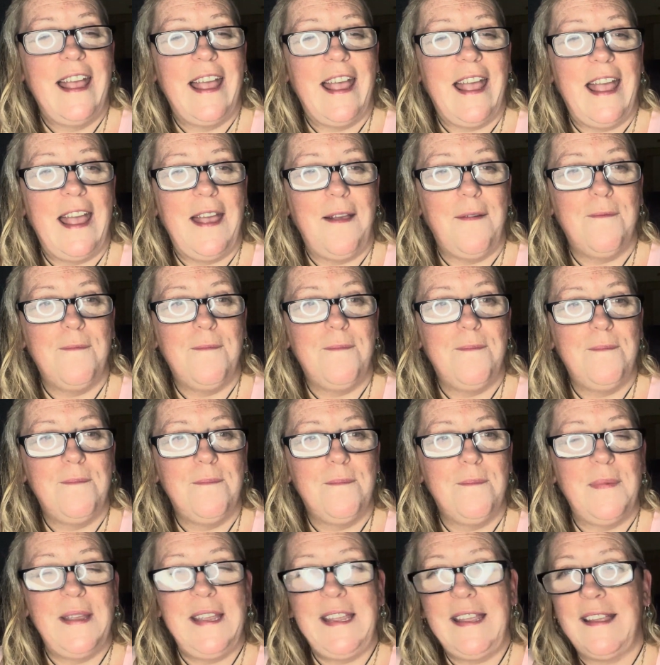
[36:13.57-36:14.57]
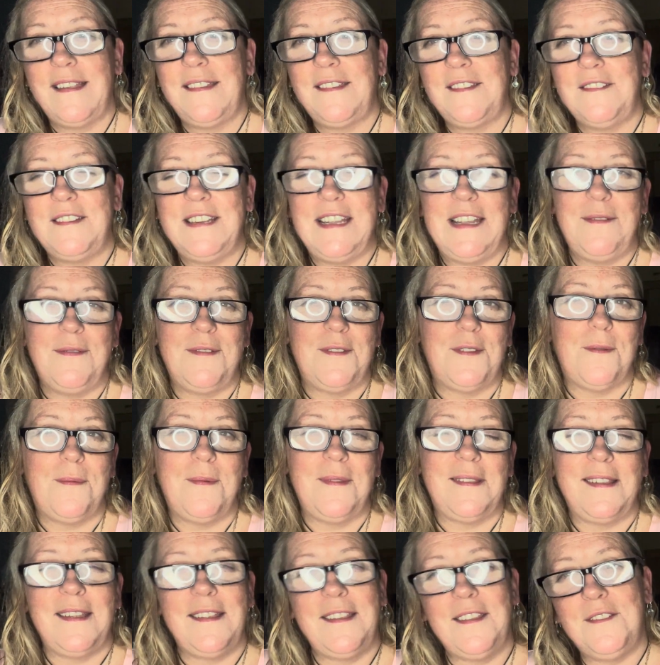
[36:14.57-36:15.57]
But yesterday it was
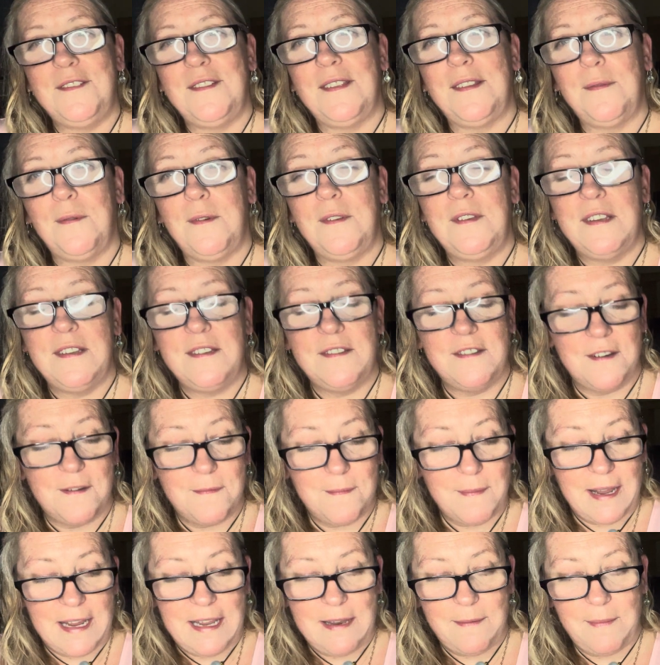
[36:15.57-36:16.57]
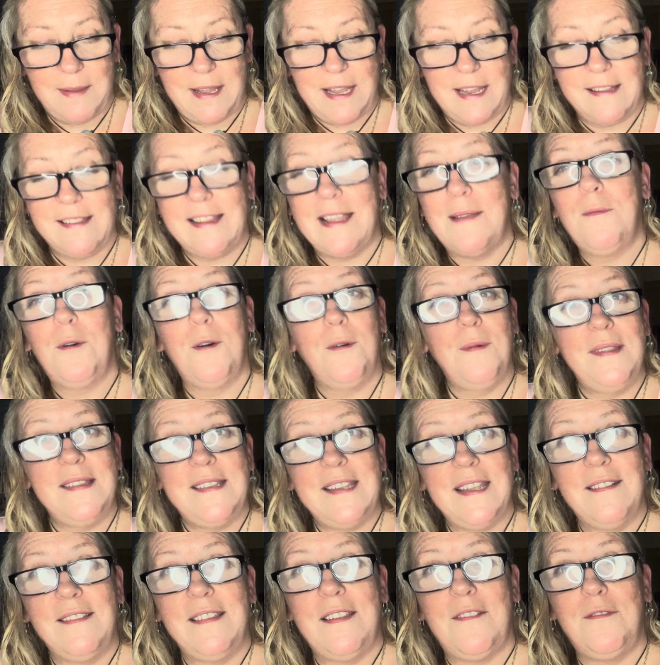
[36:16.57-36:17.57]
almost like they just wanted to remind me, because I'm always
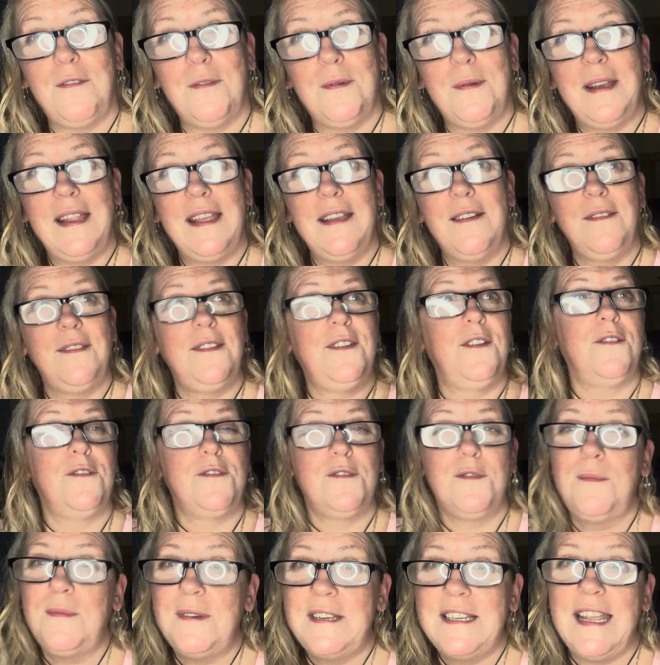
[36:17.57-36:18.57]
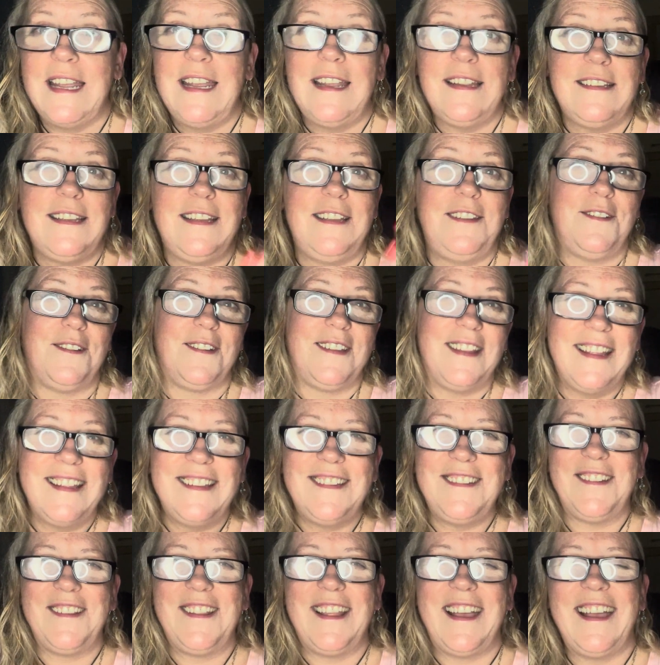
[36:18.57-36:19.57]
telling everyone else, you're so protected, you're
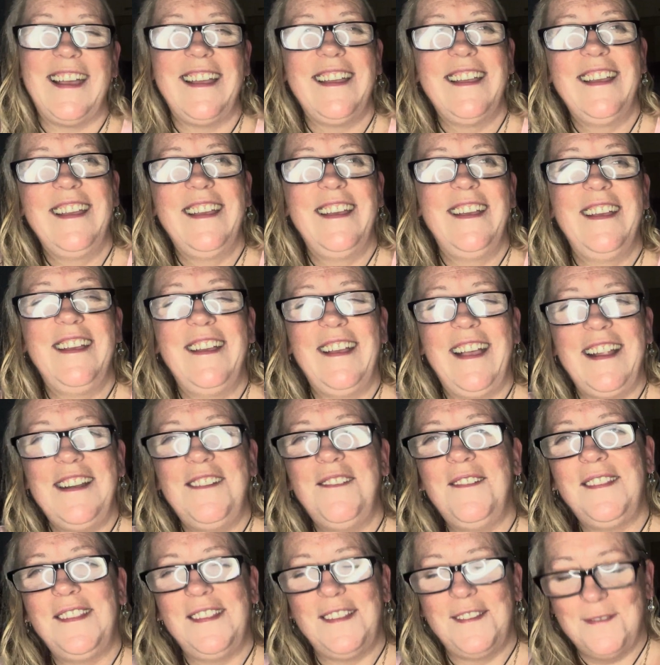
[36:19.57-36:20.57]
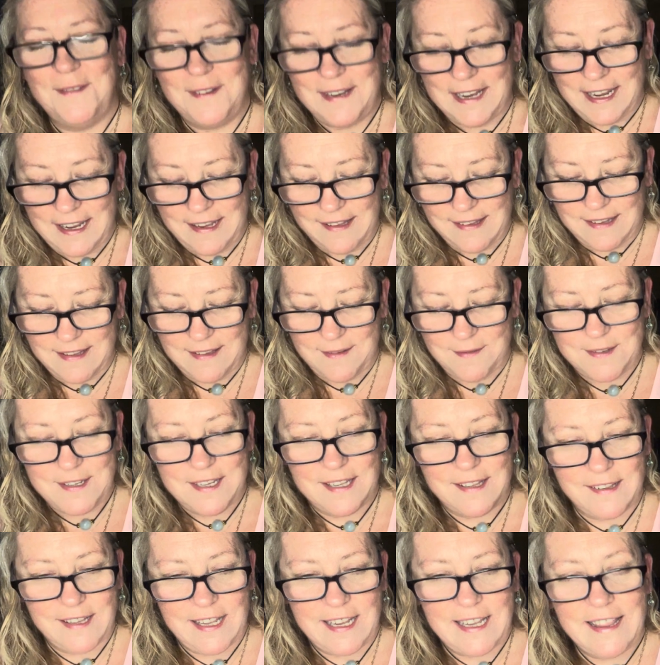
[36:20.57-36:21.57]
this, you're that. And it was so nice, because it was
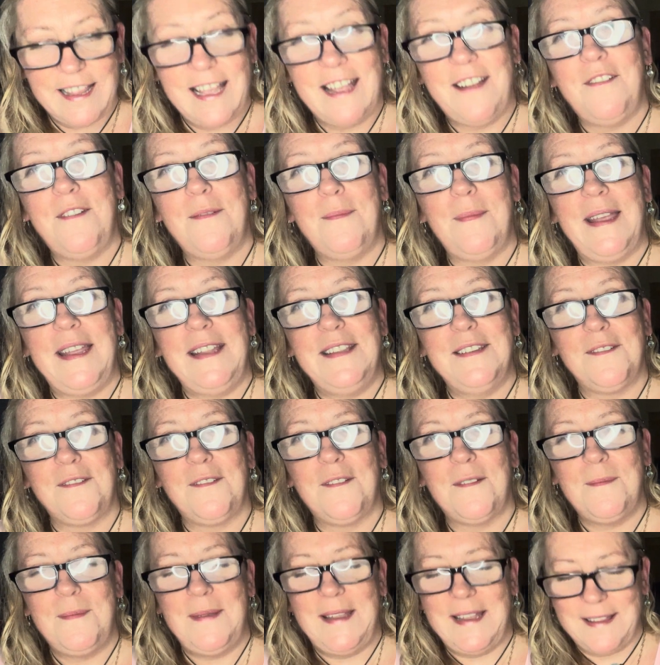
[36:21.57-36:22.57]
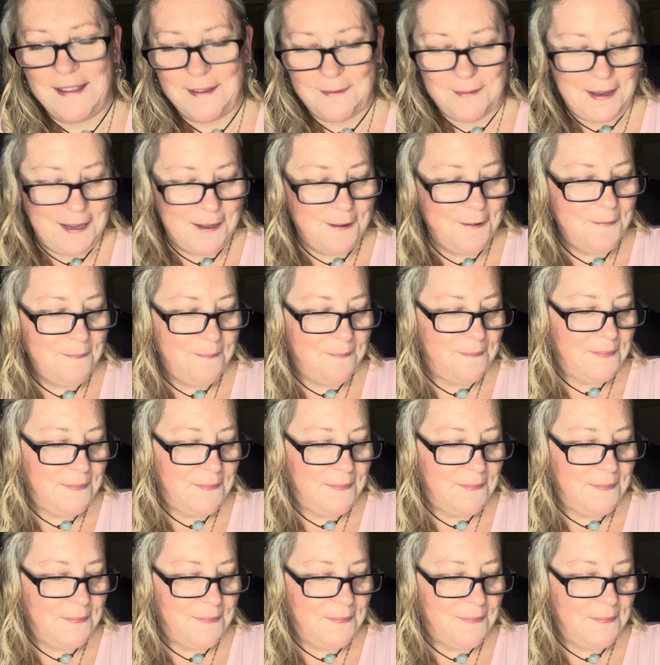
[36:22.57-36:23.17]
just like that reminder for me as well.